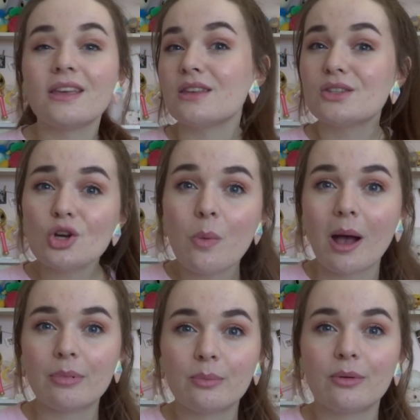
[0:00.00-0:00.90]
This new
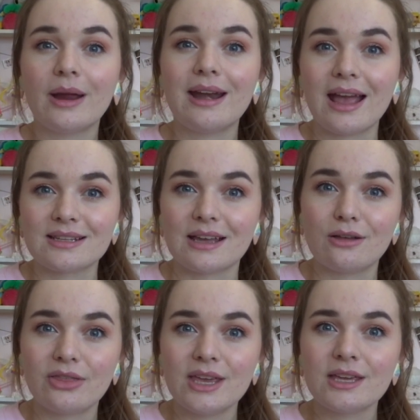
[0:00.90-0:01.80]
Pop-Up Parade XL
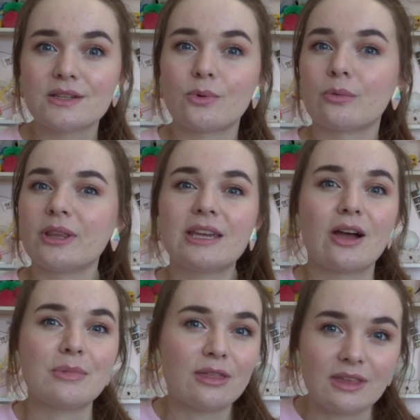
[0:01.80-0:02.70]
thing is what really
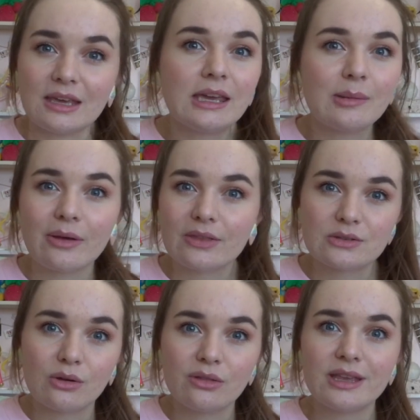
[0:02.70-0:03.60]
got me thinking about this
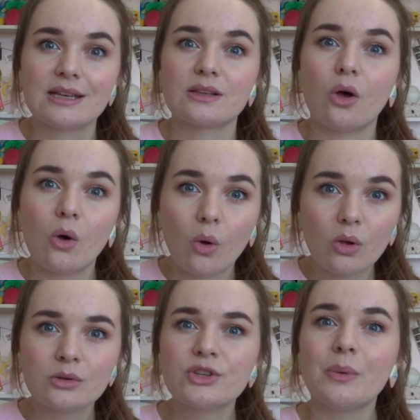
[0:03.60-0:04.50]
whole thing as a
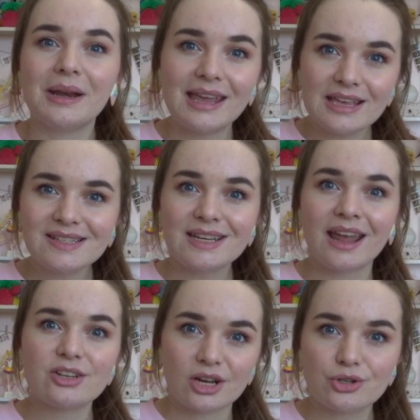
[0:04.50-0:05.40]
whole, so it is
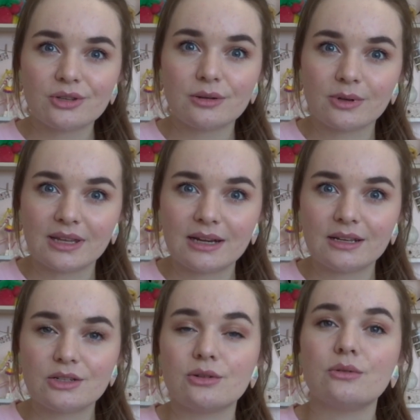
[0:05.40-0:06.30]
tangentially
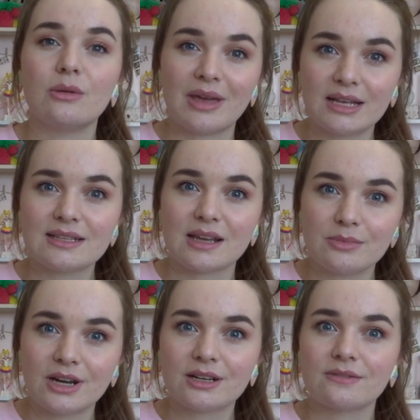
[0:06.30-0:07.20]
related to the main
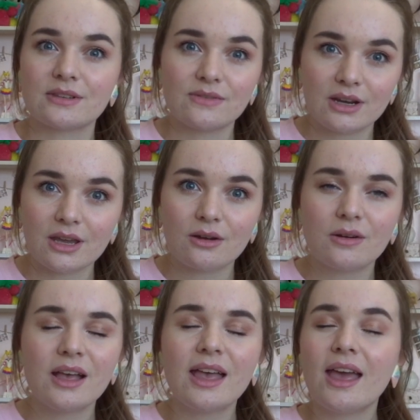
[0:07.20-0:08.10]
subject of this
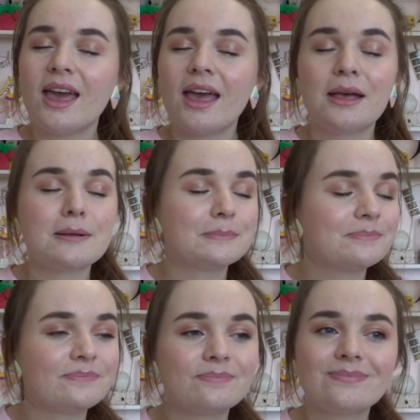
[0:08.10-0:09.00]
video.
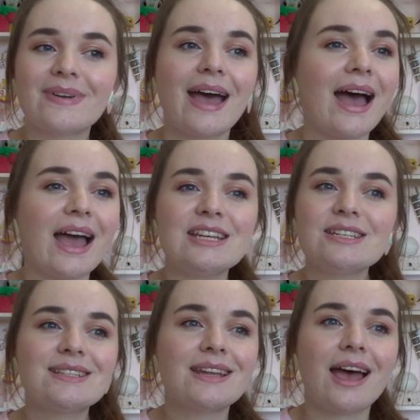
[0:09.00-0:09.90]
I
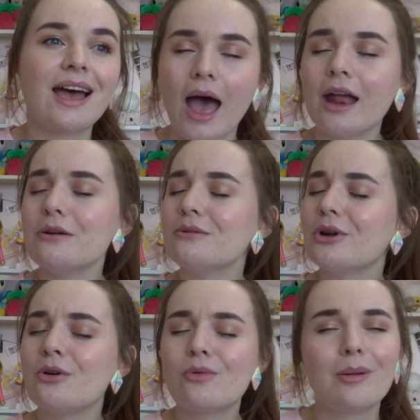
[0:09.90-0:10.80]
don't
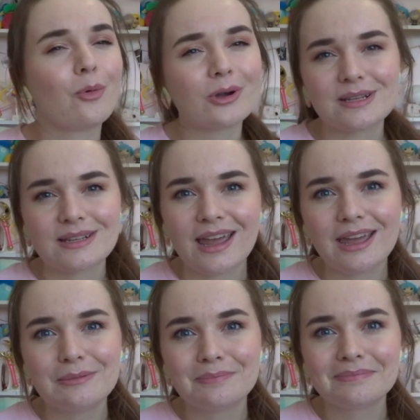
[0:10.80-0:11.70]
know what more to say.